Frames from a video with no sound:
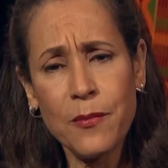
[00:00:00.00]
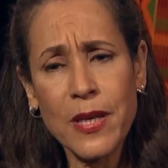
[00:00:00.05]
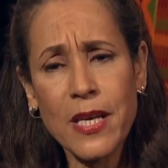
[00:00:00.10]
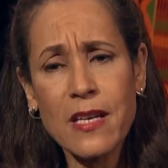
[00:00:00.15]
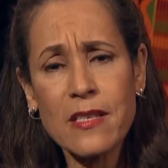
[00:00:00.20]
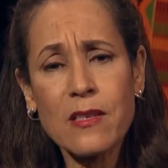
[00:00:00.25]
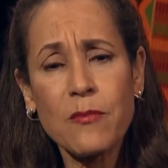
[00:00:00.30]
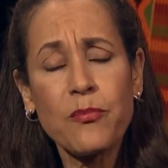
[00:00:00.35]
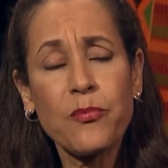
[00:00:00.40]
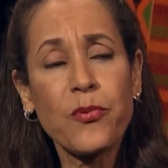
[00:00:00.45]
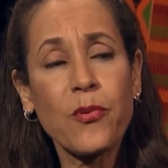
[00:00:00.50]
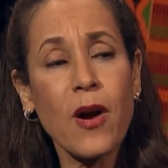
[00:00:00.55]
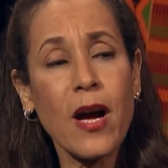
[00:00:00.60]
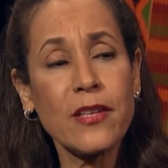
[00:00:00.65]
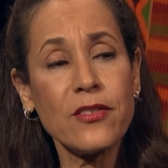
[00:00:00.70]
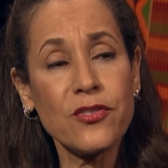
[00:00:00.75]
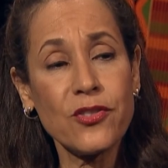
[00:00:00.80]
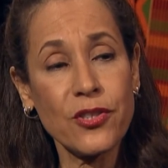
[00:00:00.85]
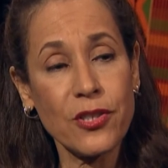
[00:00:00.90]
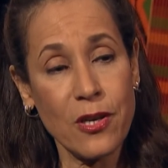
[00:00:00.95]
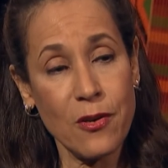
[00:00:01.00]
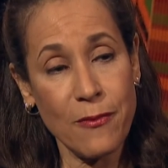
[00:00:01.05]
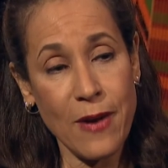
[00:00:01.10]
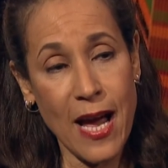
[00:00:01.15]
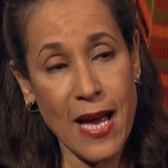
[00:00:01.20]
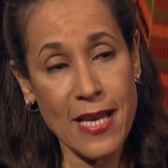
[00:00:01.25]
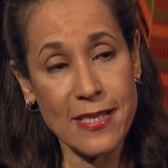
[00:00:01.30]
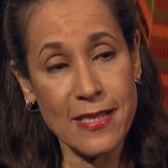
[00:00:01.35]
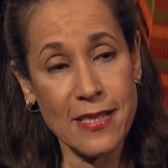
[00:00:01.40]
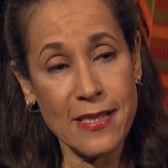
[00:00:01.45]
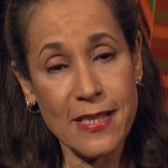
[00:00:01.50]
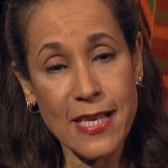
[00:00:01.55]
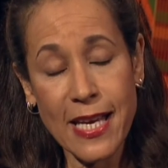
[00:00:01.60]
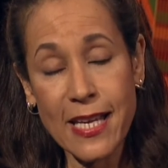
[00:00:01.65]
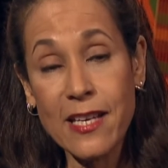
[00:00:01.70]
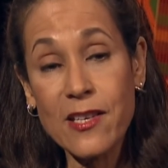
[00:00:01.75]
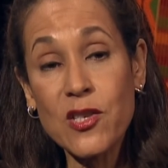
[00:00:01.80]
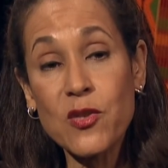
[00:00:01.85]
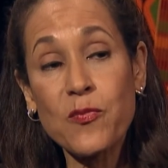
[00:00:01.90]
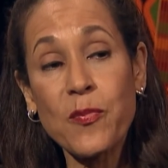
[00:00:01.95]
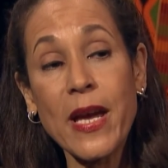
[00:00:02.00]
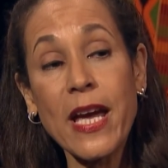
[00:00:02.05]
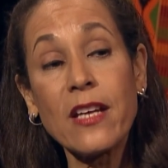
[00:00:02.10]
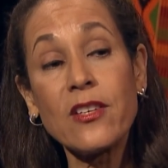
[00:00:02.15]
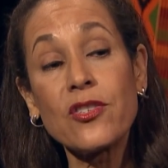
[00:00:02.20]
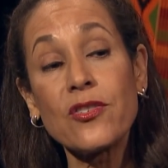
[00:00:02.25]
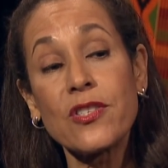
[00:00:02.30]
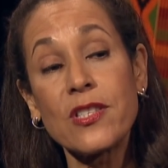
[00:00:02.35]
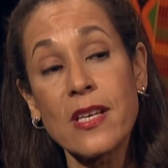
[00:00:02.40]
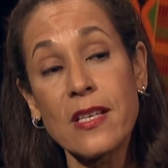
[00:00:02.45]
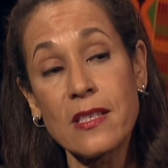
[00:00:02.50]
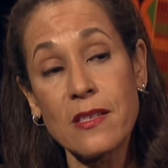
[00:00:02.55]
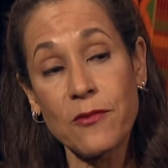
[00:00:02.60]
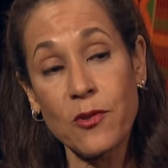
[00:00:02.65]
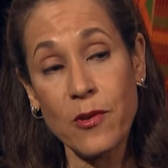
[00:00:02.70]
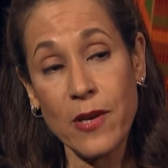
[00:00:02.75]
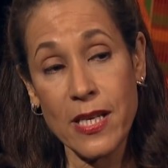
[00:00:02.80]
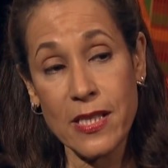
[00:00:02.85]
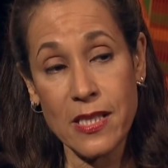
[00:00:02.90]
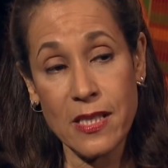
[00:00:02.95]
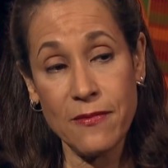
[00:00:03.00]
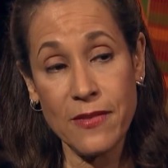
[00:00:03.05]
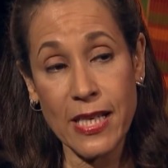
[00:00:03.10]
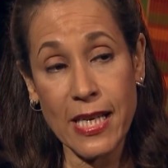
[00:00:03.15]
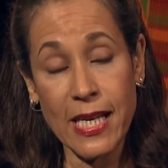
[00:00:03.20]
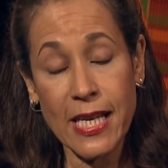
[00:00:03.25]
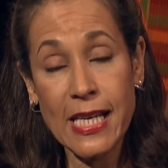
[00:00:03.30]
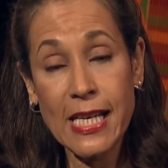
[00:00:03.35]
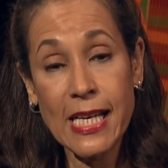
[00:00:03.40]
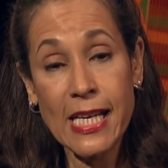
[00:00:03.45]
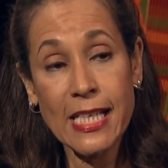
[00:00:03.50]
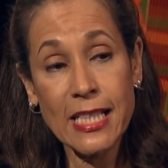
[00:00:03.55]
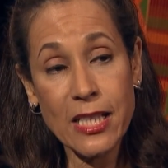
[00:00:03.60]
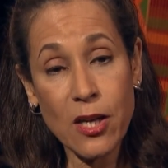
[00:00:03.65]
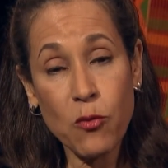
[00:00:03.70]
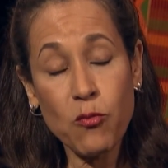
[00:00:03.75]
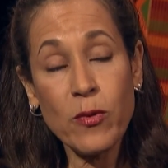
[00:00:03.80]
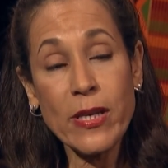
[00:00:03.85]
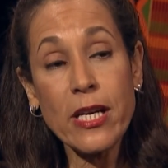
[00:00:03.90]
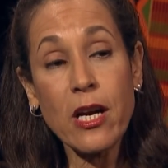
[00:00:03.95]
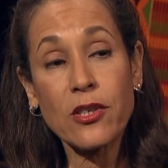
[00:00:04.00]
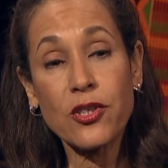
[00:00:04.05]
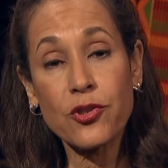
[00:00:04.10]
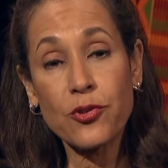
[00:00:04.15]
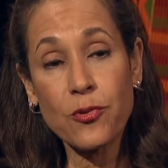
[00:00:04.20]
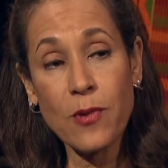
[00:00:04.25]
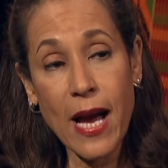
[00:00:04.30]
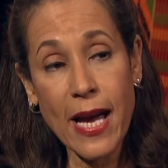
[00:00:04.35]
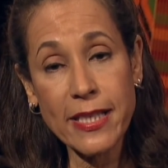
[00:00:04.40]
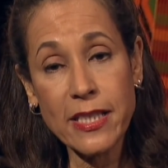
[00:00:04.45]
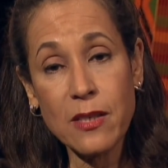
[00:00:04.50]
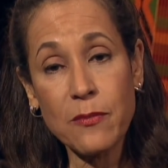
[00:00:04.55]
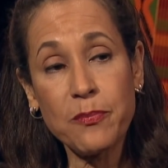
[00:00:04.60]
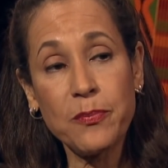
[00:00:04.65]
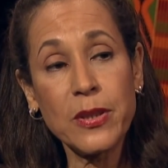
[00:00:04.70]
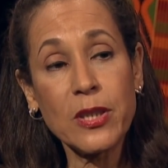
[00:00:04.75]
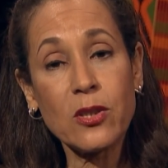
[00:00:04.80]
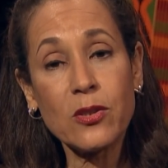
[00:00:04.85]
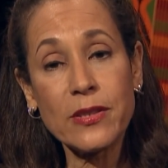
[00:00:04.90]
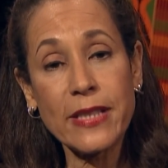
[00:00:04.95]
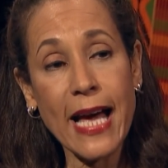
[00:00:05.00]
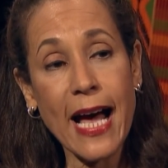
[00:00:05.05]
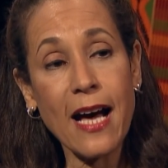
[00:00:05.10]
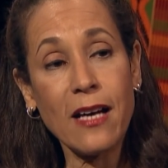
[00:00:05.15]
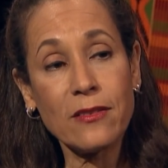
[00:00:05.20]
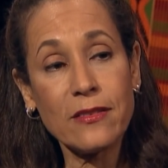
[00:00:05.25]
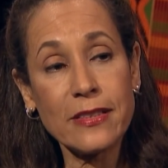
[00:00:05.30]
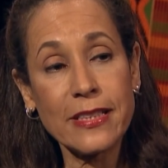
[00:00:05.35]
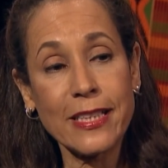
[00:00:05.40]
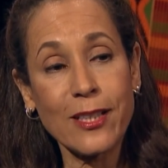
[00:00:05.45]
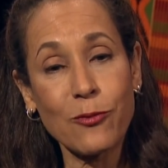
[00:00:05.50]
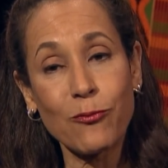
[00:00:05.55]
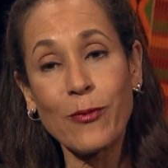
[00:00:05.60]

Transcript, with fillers: Because it broadens your horizons. It expands your sense of creativity. You know, we are trying to build out, you know,